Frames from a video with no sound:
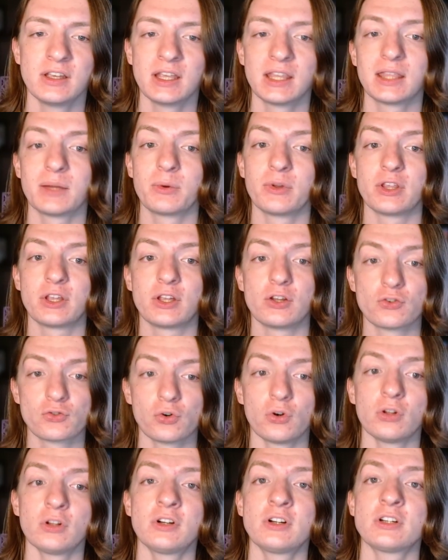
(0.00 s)
They were the
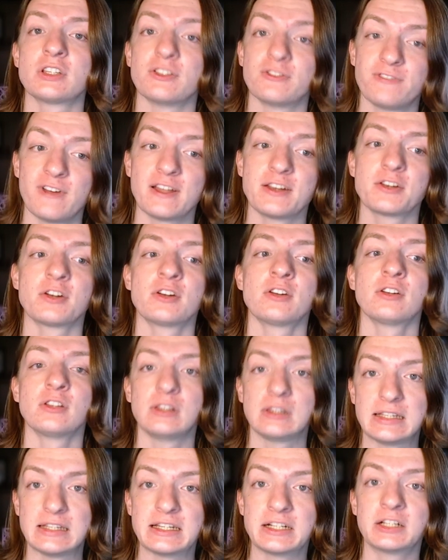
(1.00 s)
controller, defender,
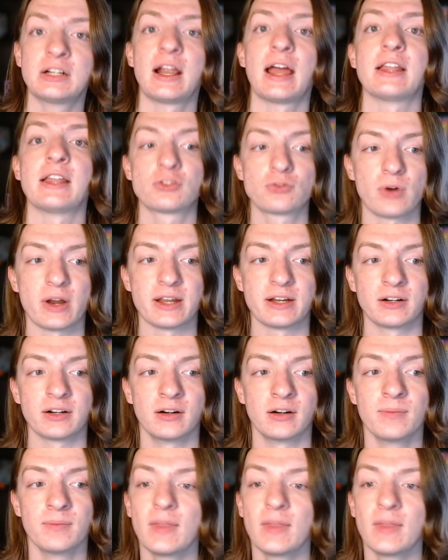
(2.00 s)
leader, and striker.